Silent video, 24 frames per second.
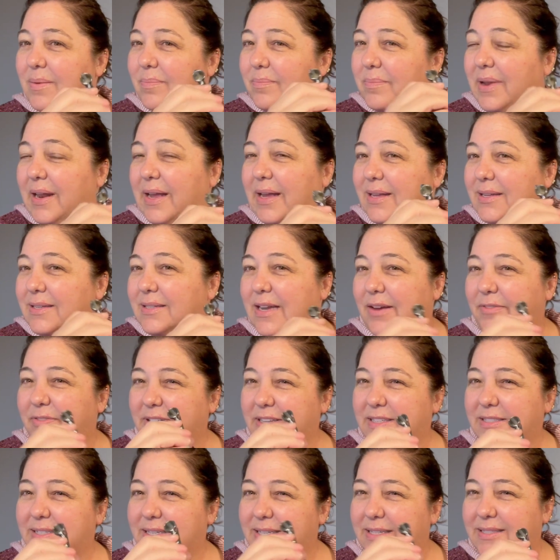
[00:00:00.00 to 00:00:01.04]
I can
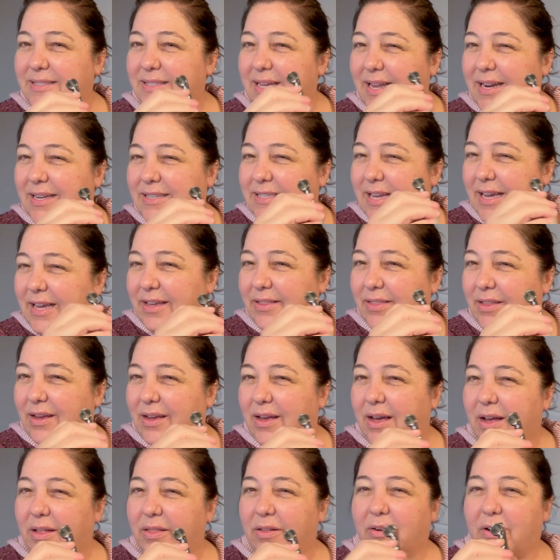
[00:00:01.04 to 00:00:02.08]
definitely see it's kind of taking the
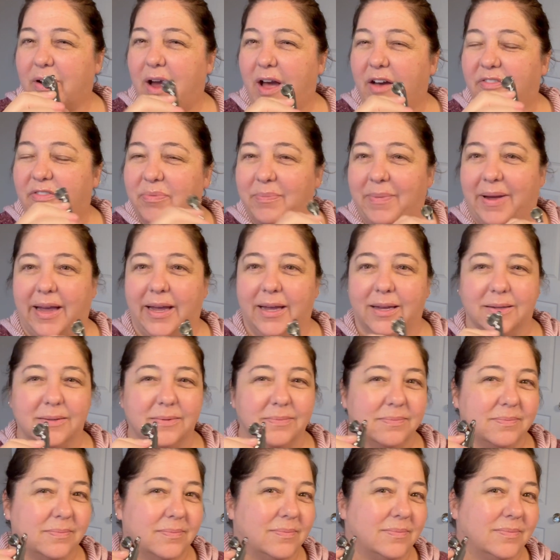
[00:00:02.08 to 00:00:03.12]
color off my
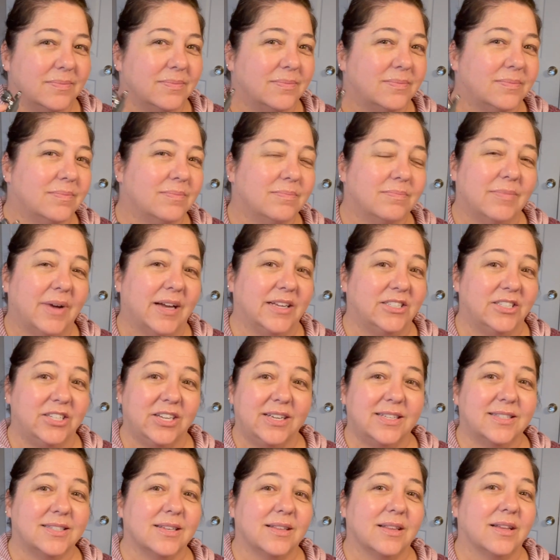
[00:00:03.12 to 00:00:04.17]

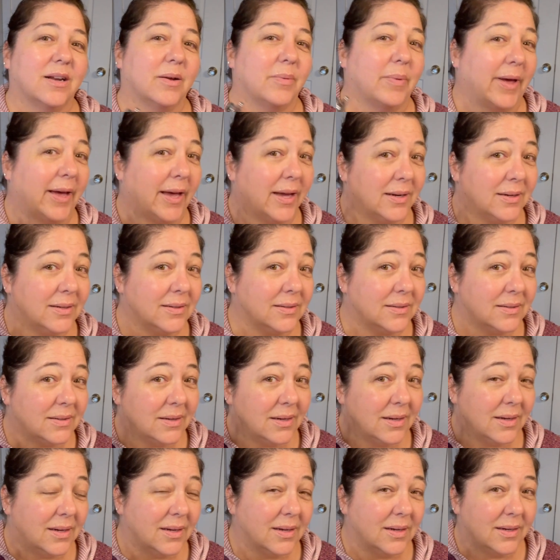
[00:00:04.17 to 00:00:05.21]
cheeks a little bit.
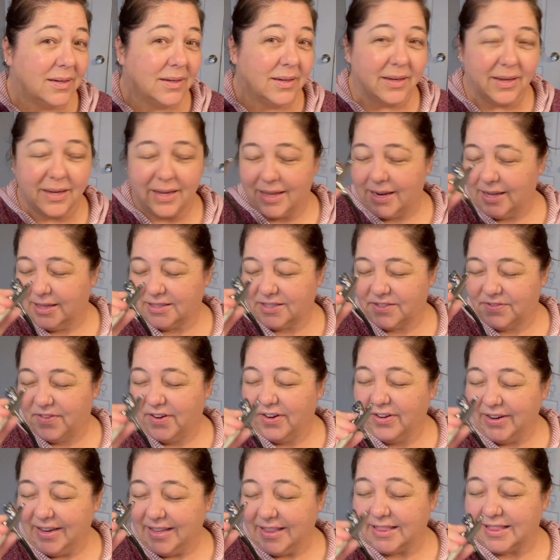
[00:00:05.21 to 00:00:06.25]
And it's
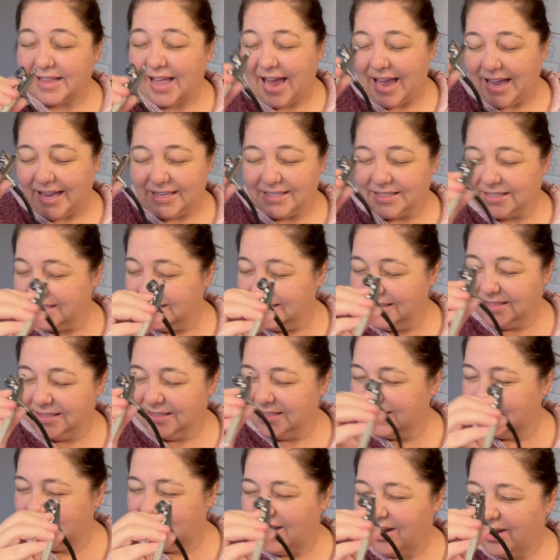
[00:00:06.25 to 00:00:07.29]
very light.
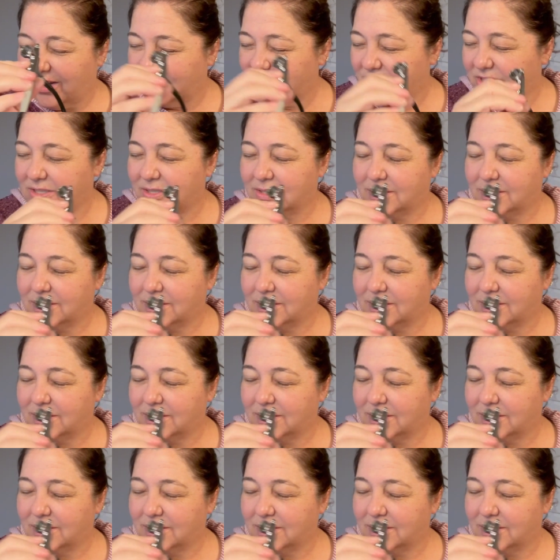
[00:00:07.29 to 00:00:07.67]
Gosh.